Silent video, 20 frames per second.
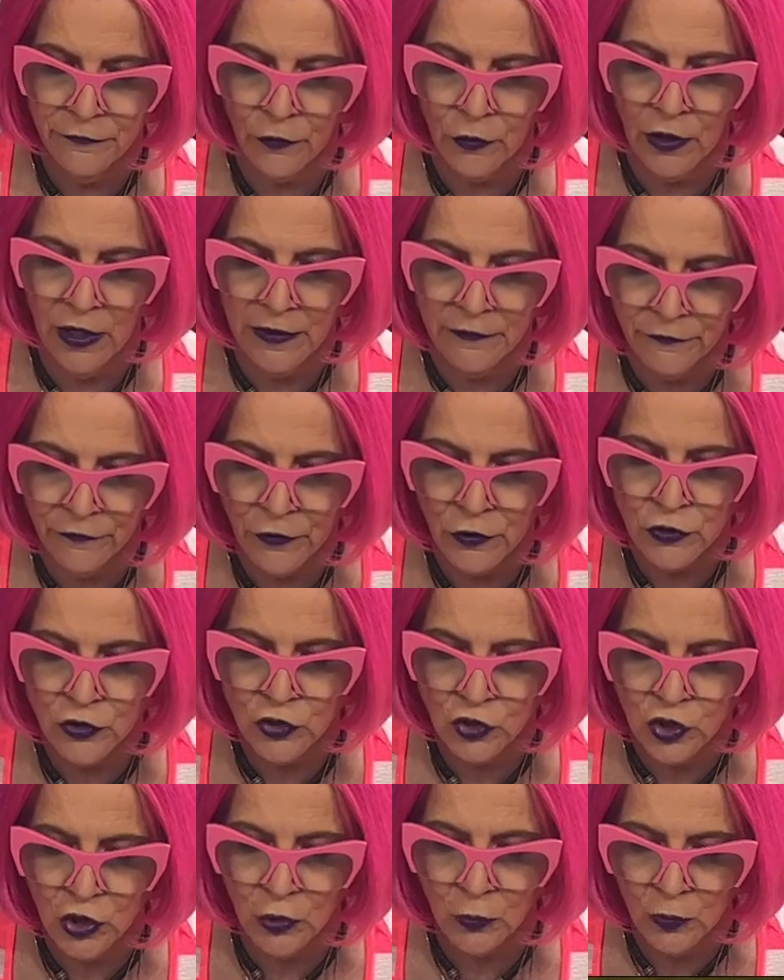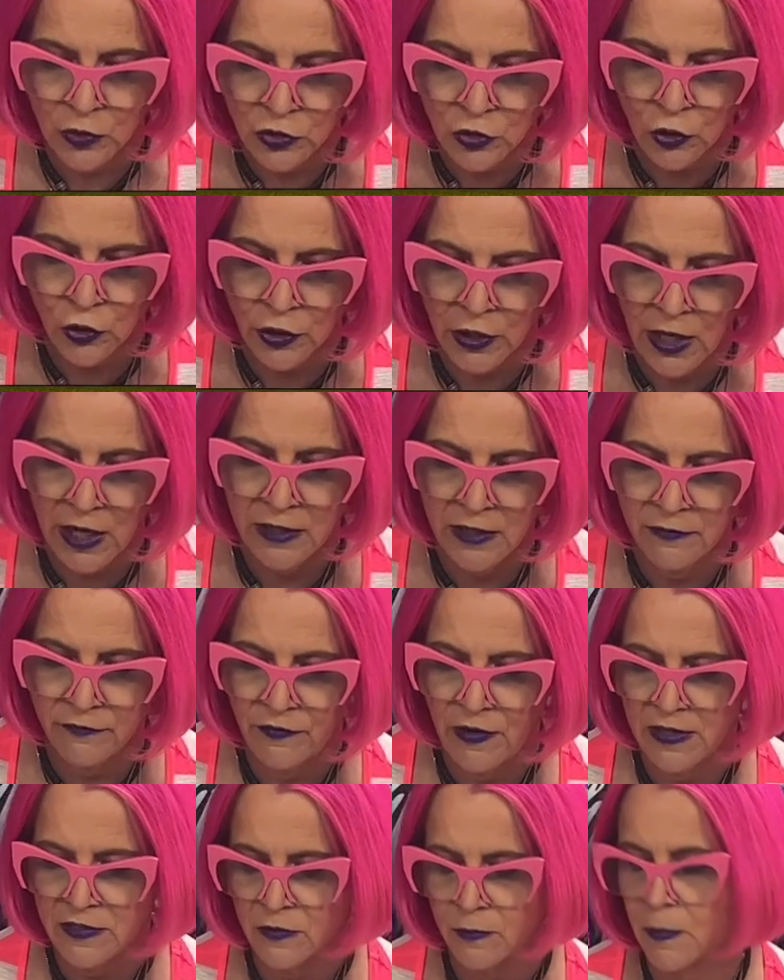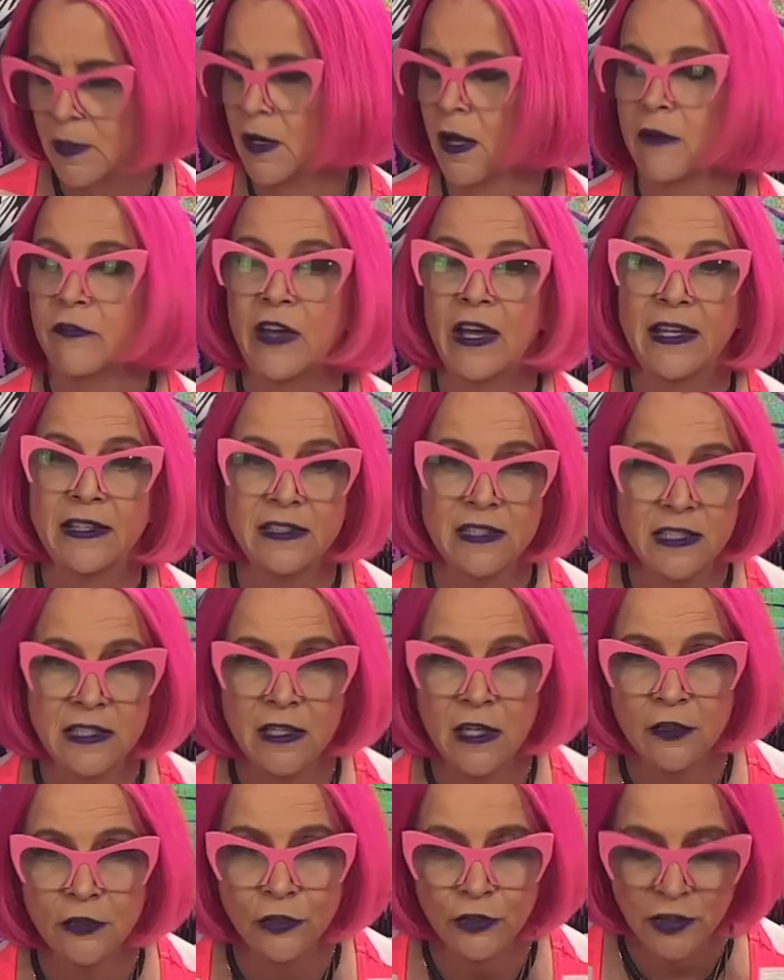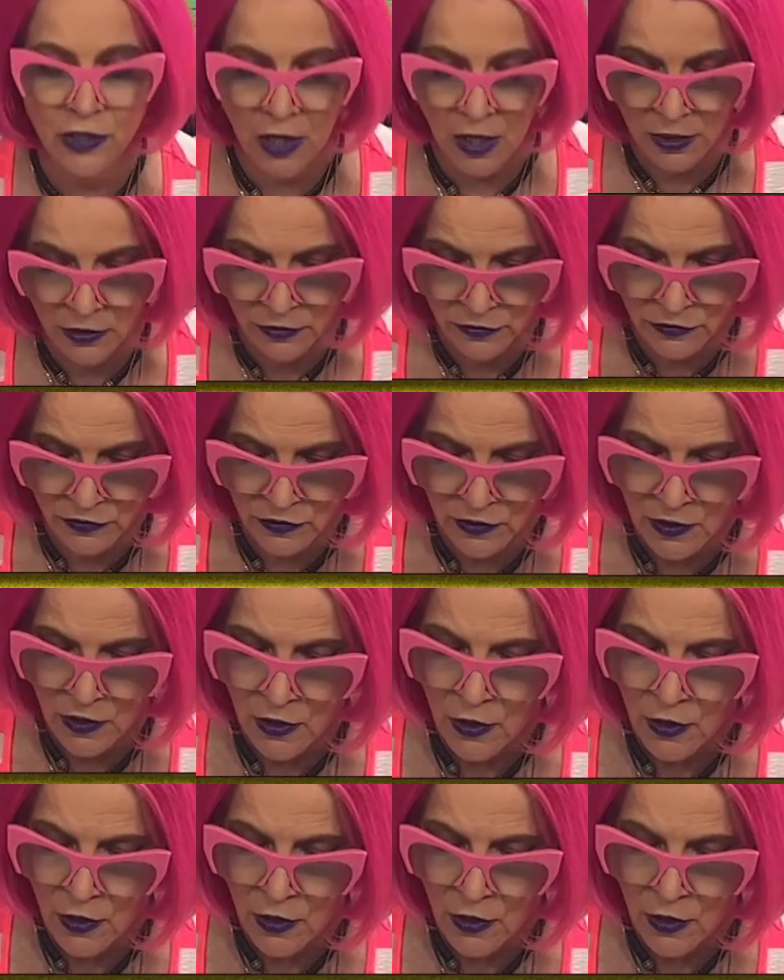for a first-year return on investment of $1,800.